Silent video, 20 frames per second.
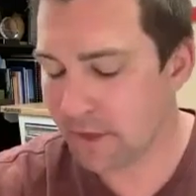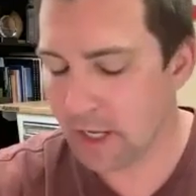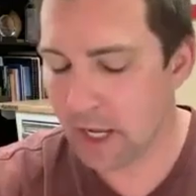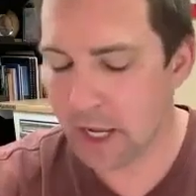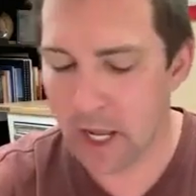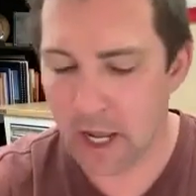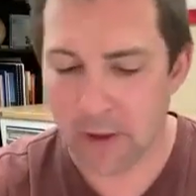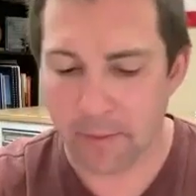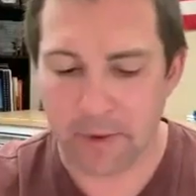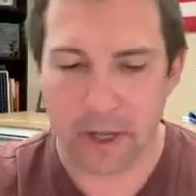
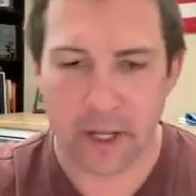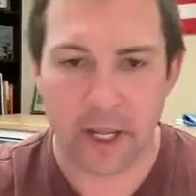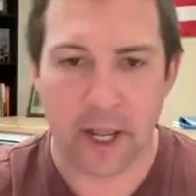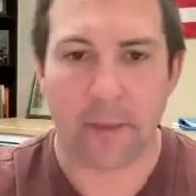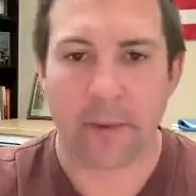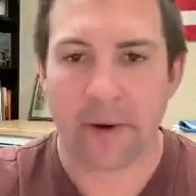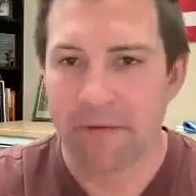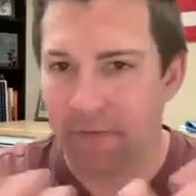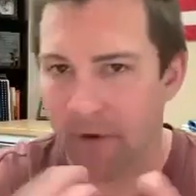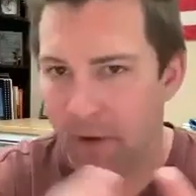
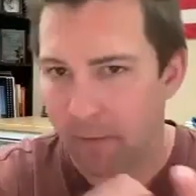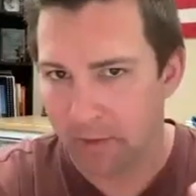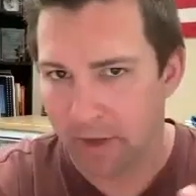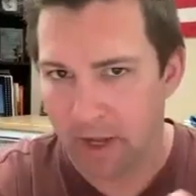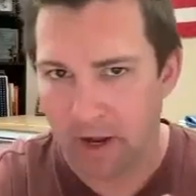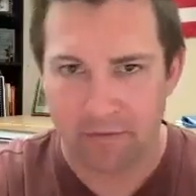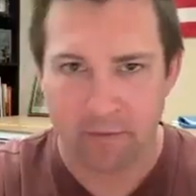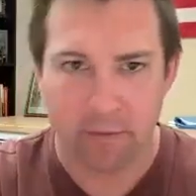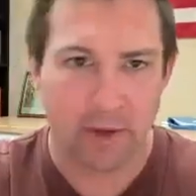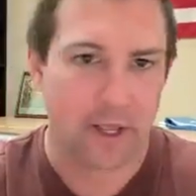coming from
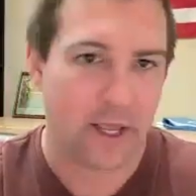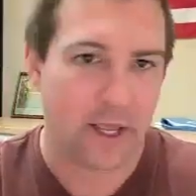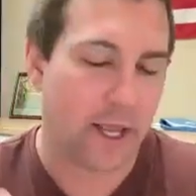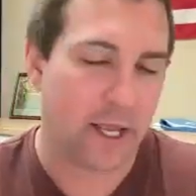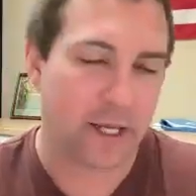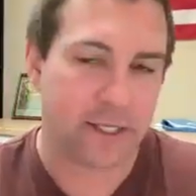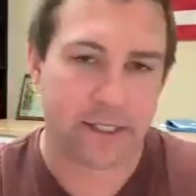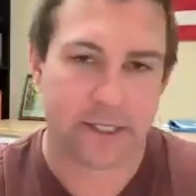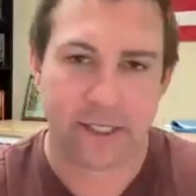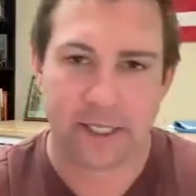government
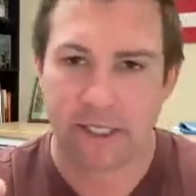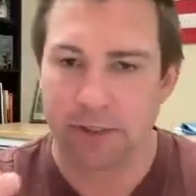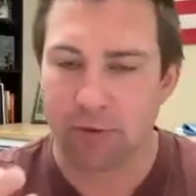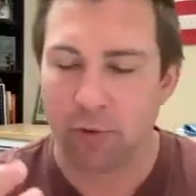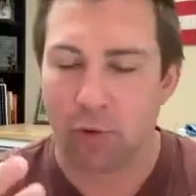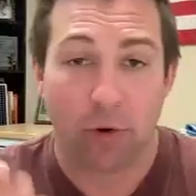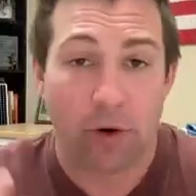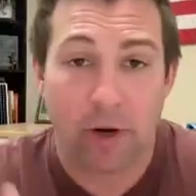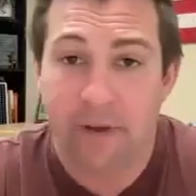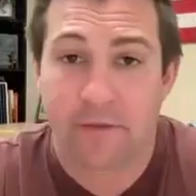entities,
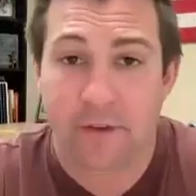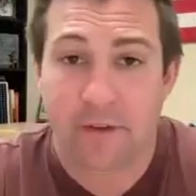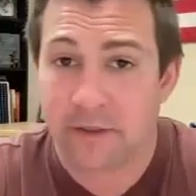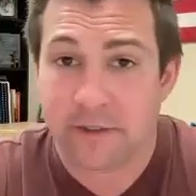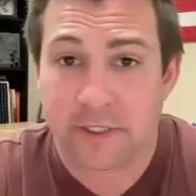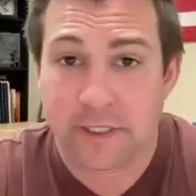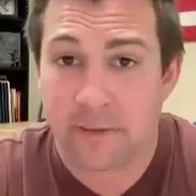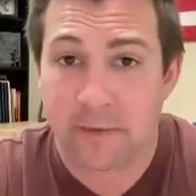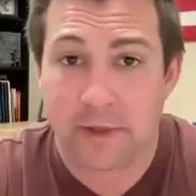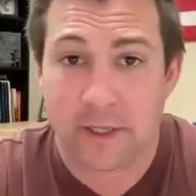or even
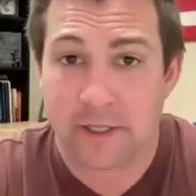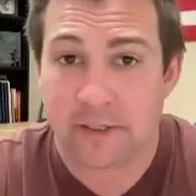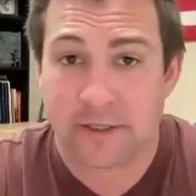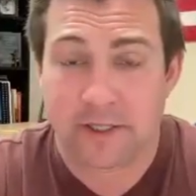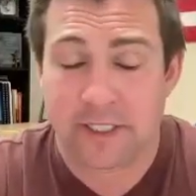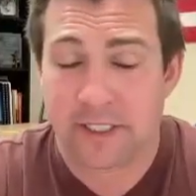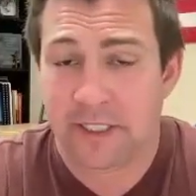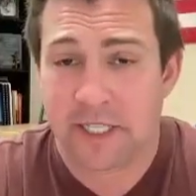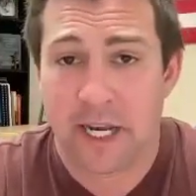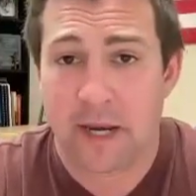some of the
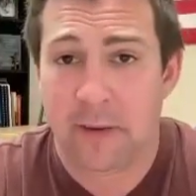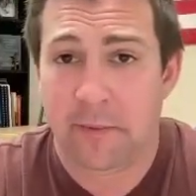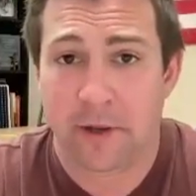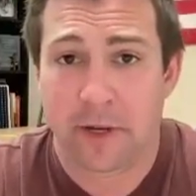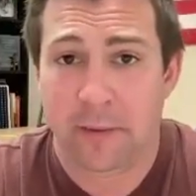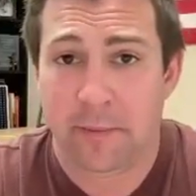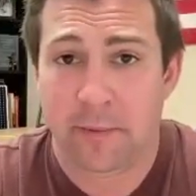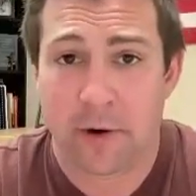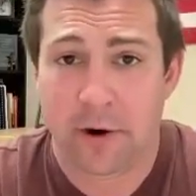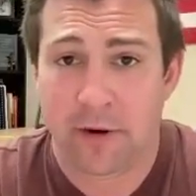
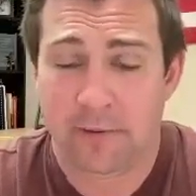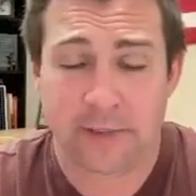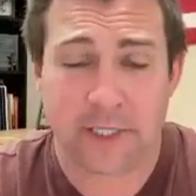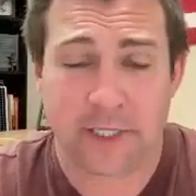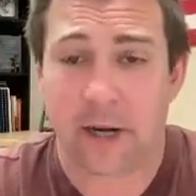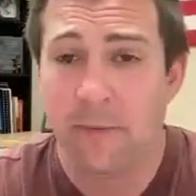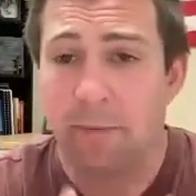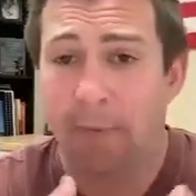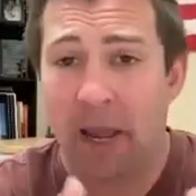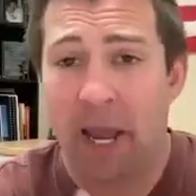sustainability programs that
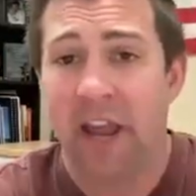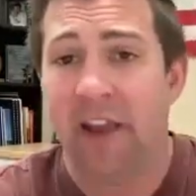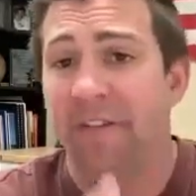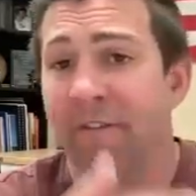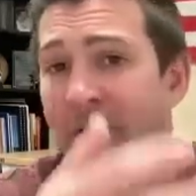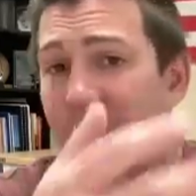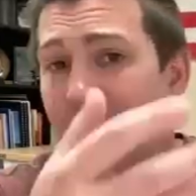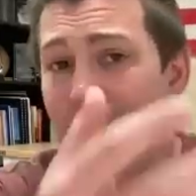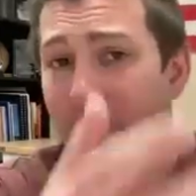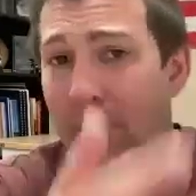are pay
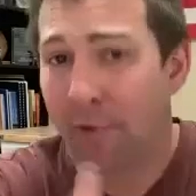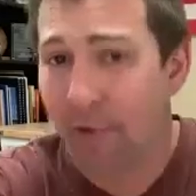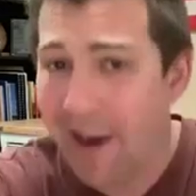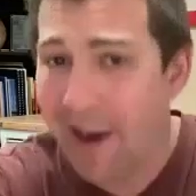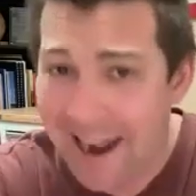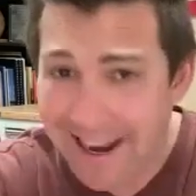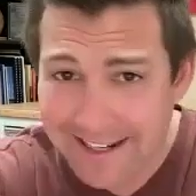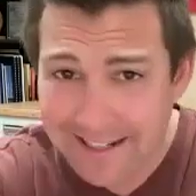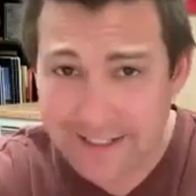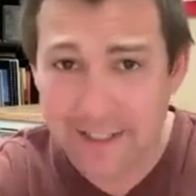for
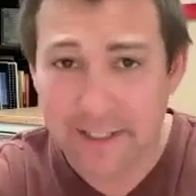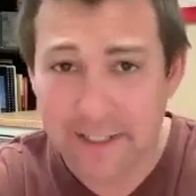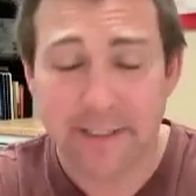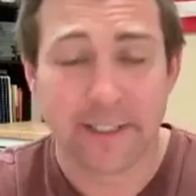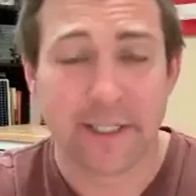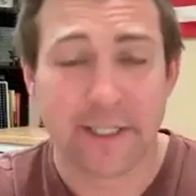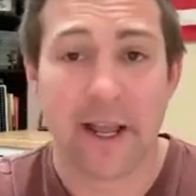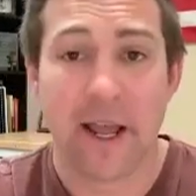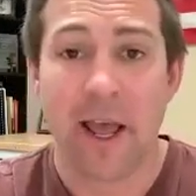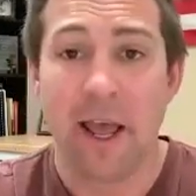
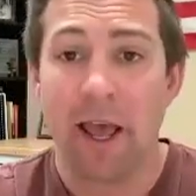practice